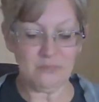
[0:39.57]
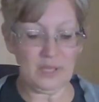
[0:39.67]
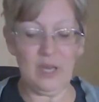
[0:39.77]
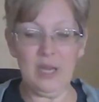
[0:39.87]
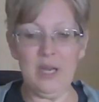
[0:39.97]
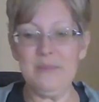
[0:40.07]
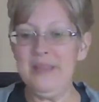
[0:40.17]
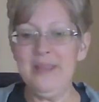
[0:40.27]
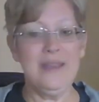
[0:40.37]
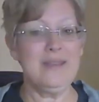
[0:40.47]

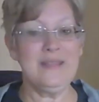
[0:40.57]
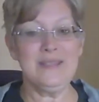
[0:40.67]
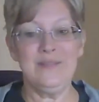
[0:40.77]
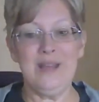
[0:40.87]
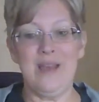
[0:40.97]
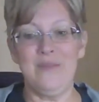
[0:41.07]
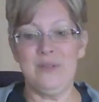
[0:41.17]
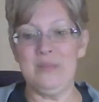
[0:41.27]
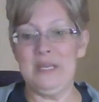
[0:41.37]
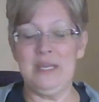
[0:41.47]
it doesn't even have to
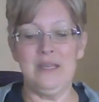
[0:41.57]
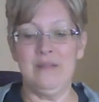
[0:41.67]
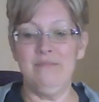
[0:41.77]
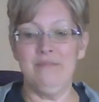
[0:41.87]
be,